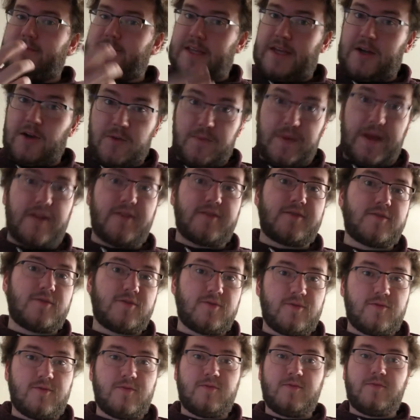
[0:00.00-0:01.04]
they're about
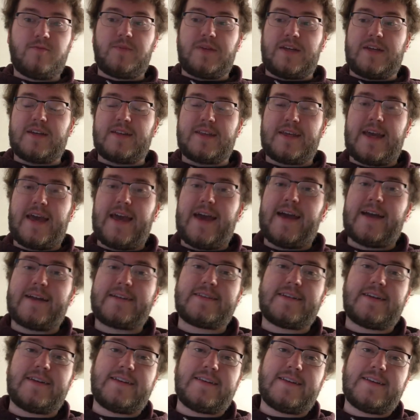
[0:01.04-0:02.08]
to be in the
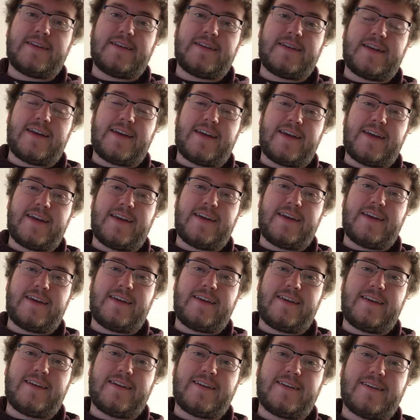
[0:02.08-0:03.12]
act, and then
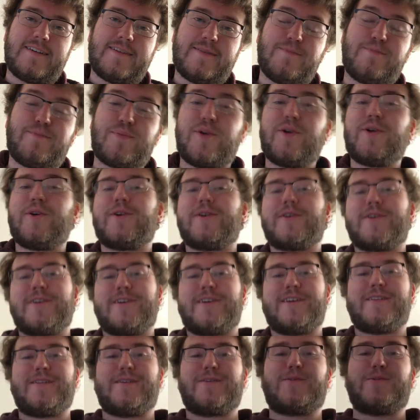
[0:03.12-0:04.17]
a bird
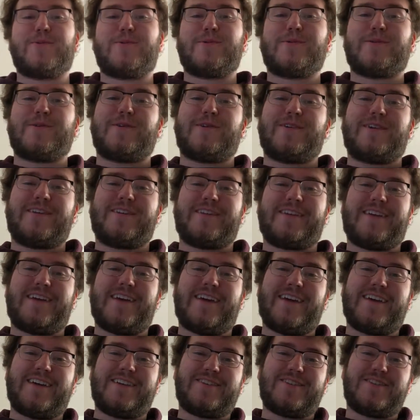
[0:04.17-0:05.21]
in the corner in the
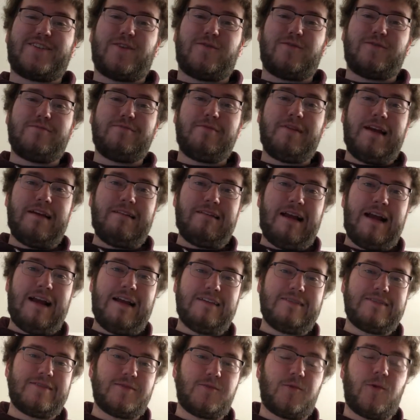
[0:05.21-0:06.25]
cage goes,
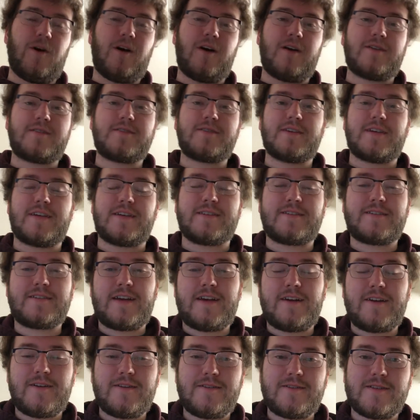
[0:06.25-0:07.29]
squawks, and
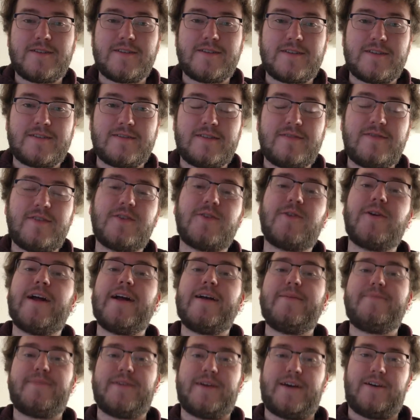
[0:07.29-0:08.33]
scares the living
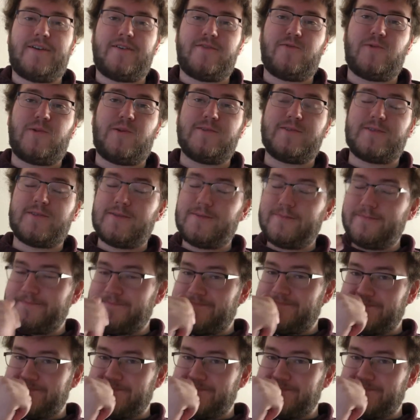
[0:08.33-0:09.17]
crap out of Walter.